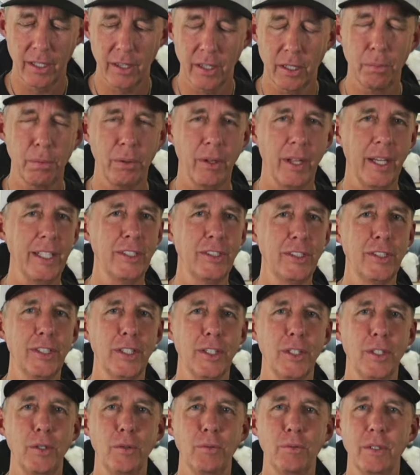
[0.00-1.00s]
the place that
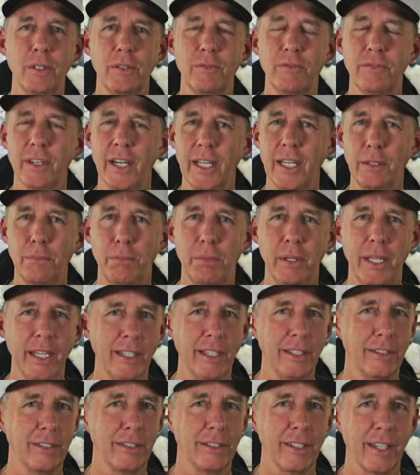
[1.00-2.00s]
you would find
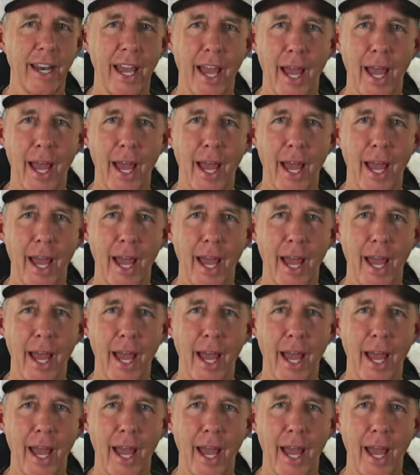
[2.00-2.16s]
peace and